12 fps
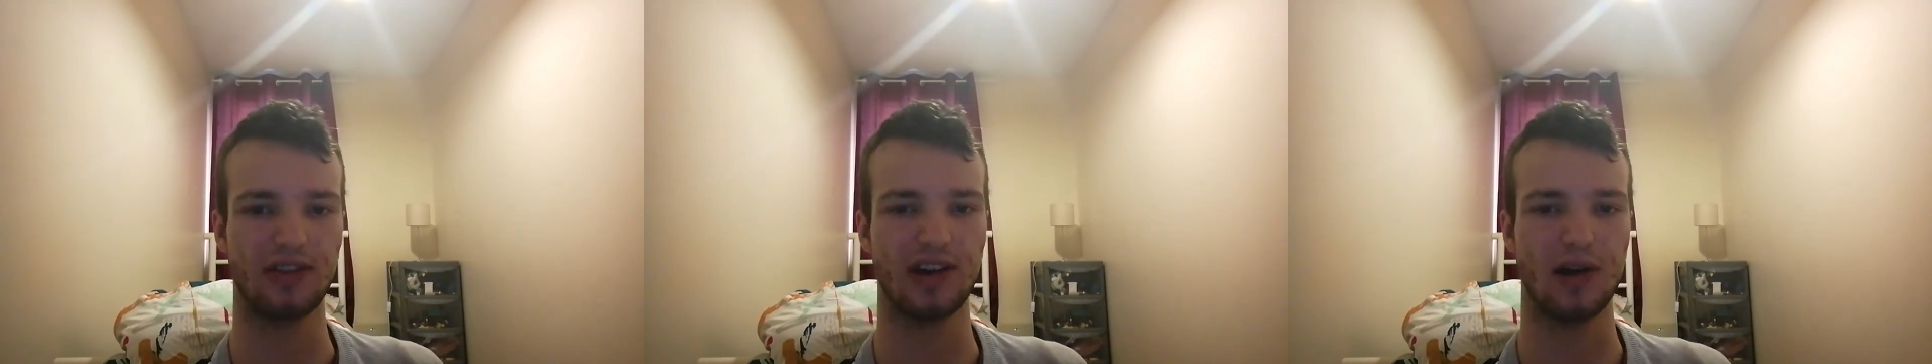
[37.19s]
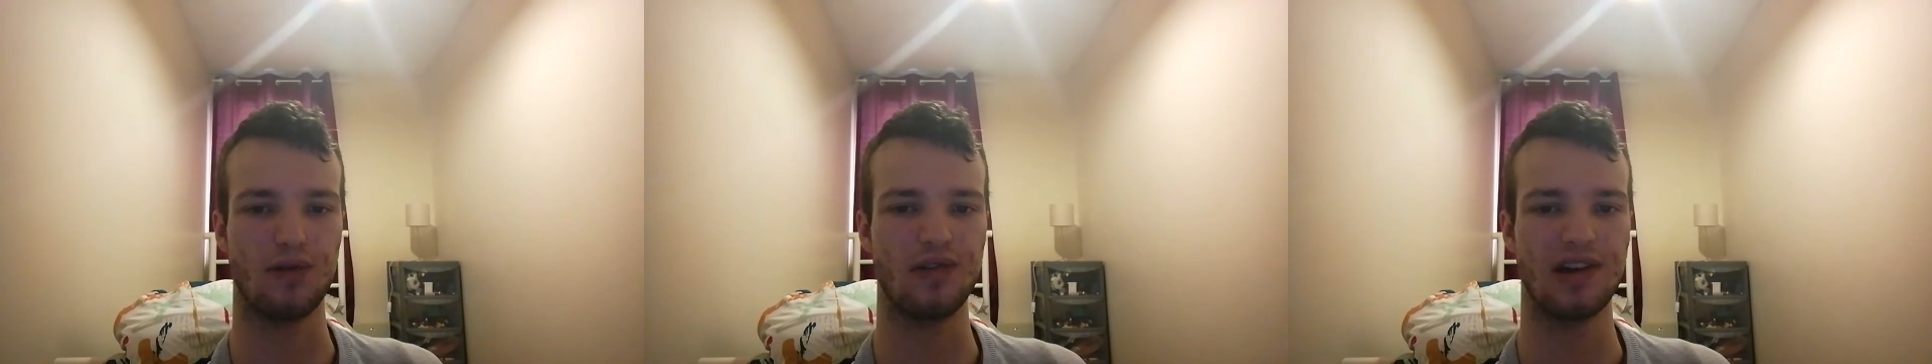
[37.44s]

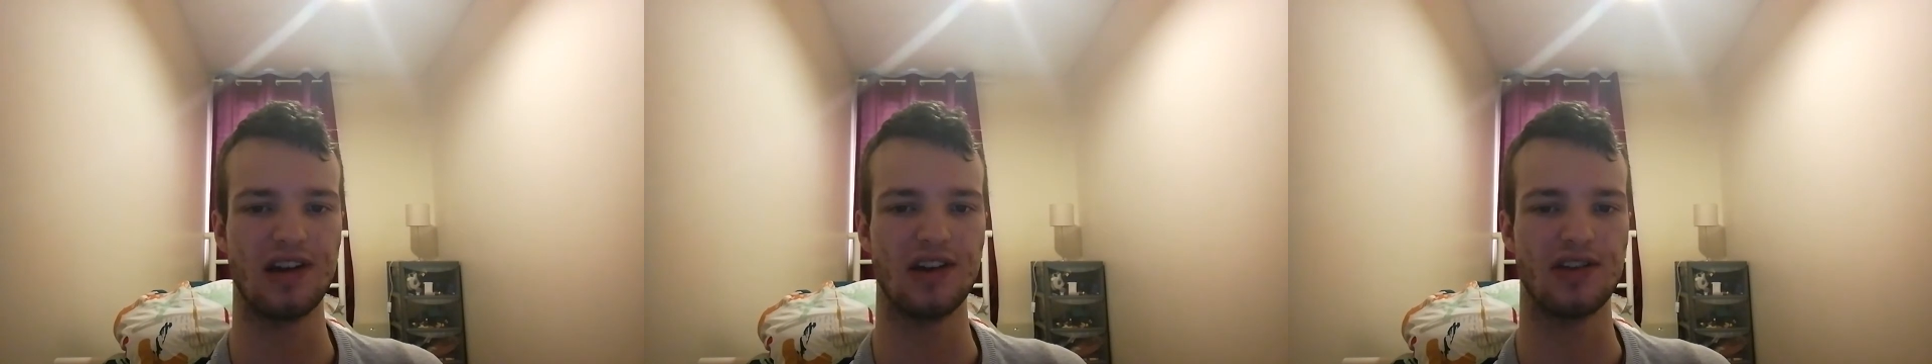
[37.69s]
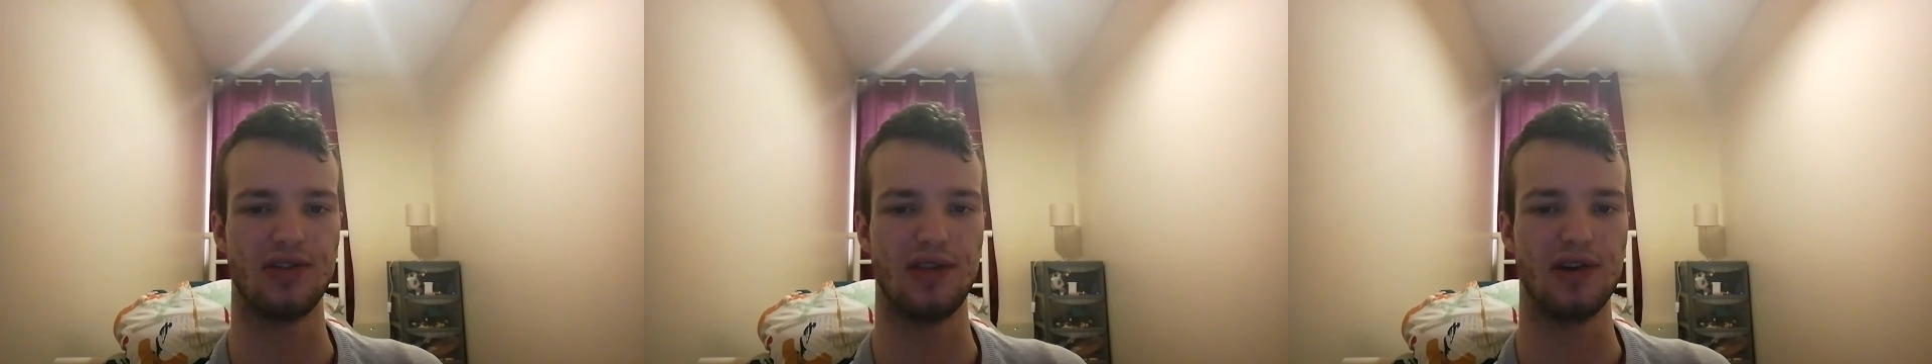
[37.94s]
coke,
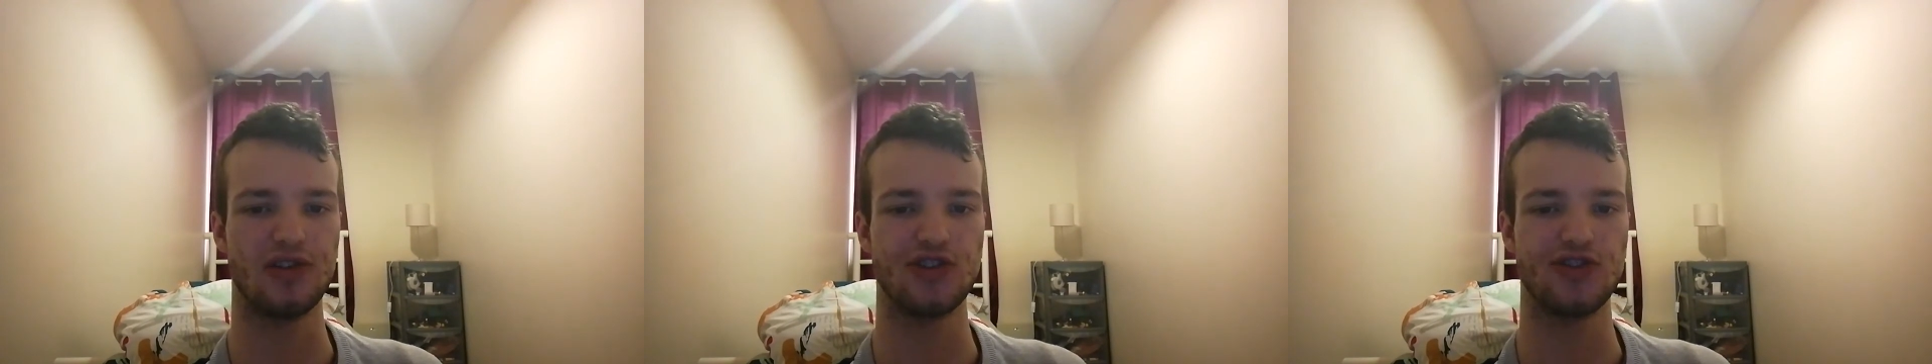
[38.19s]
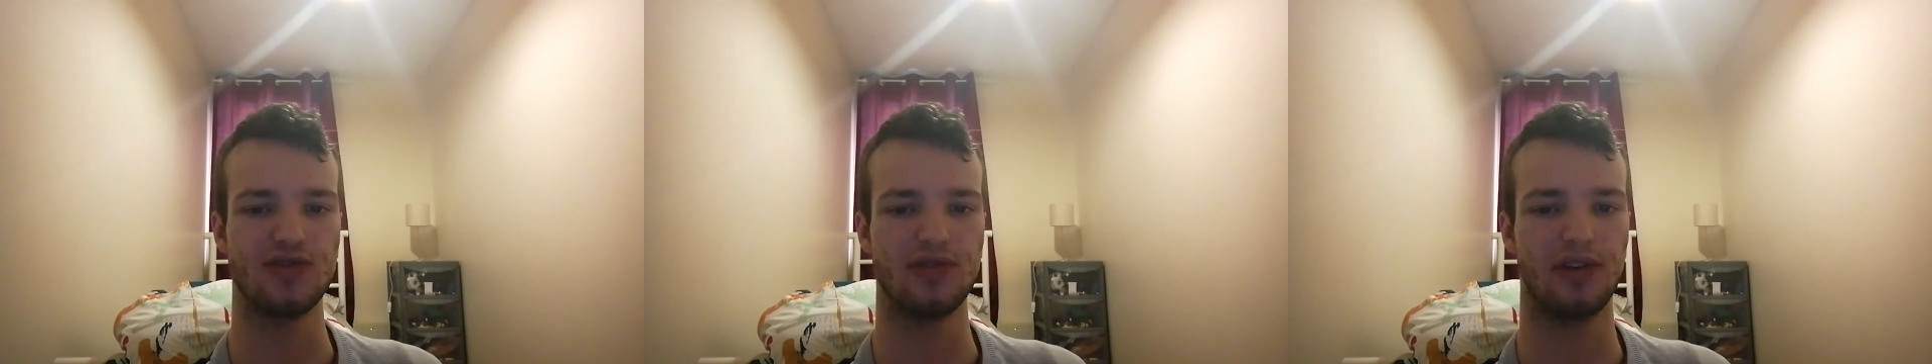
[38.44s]
no
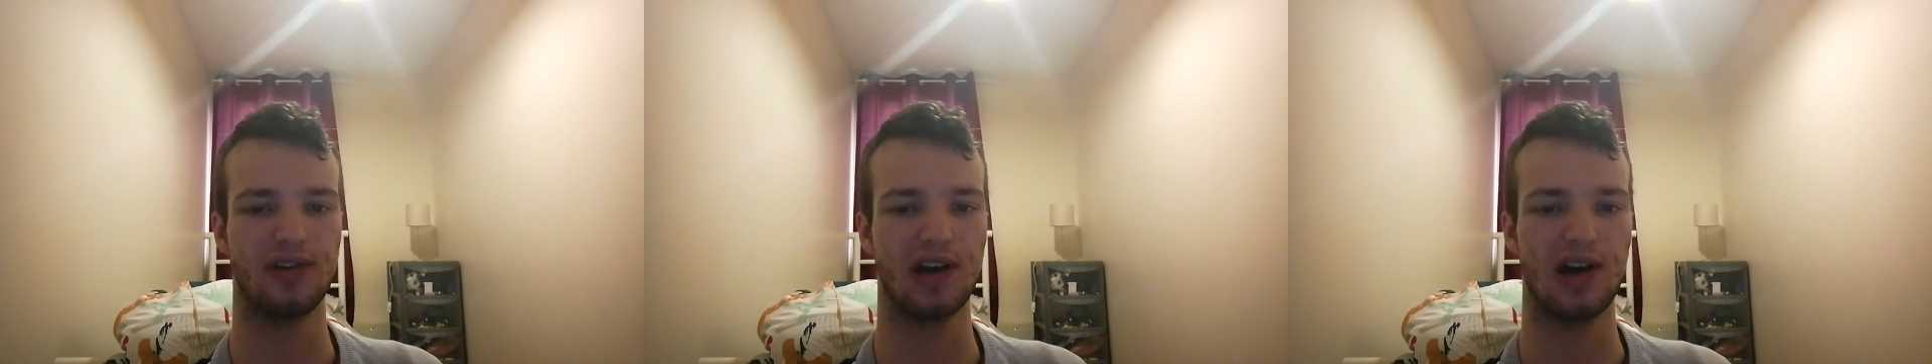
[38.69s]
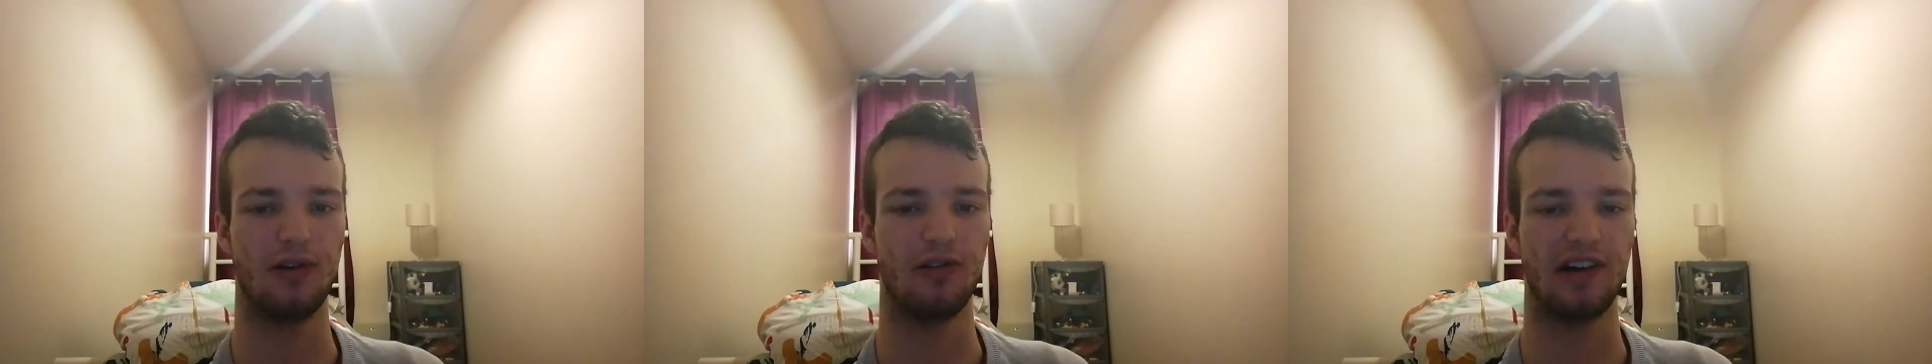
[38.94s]
chew
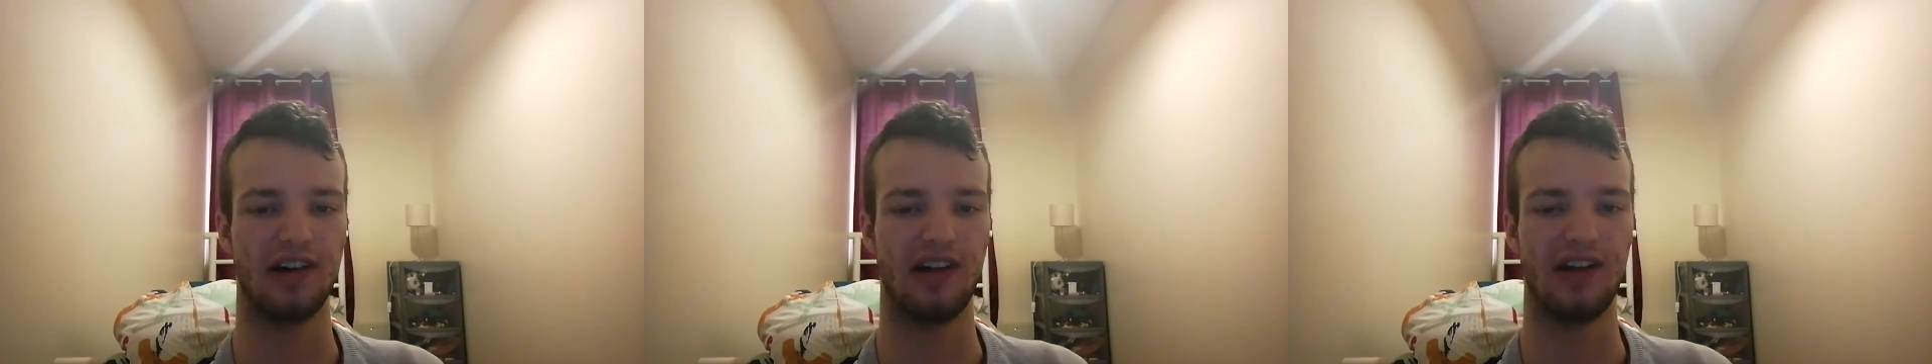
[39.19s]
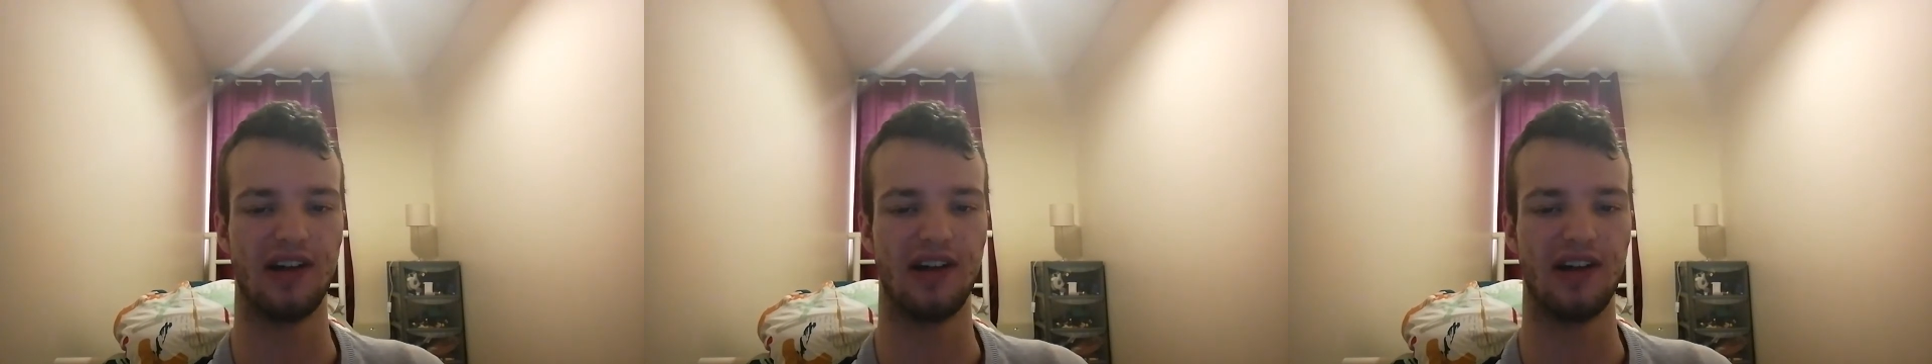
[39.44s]
coa,